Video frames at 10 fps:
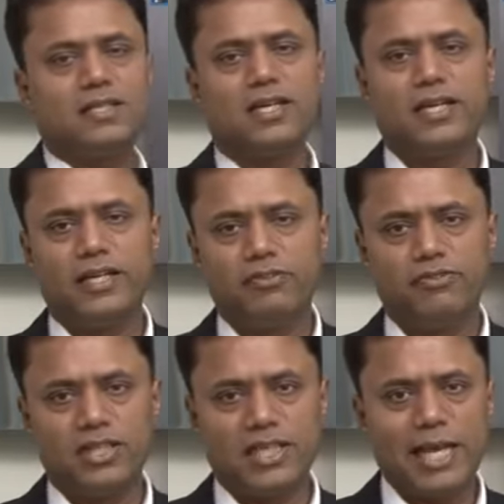the target
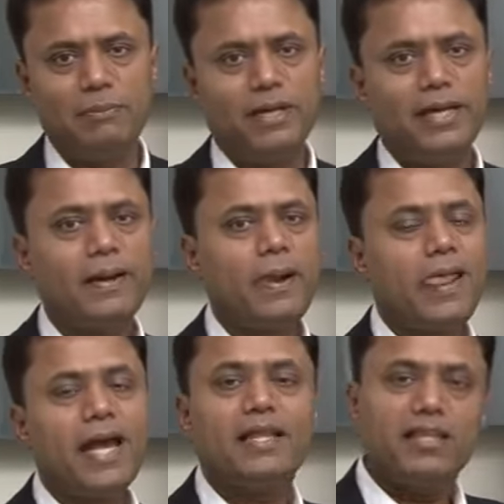for the time being
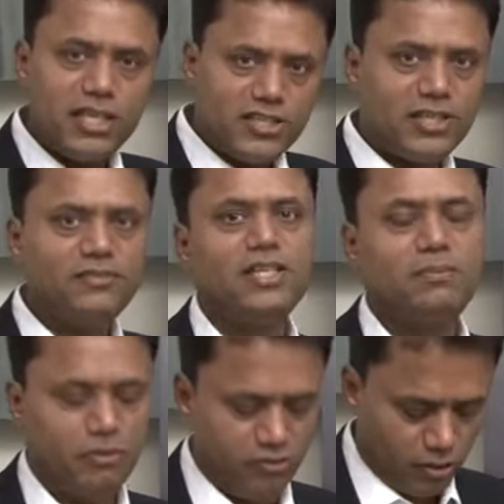and then achieve
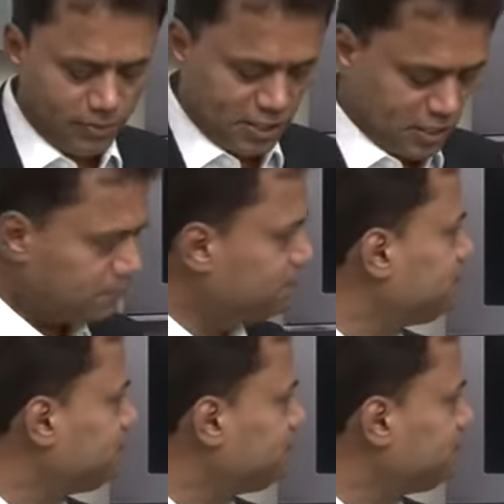that performance.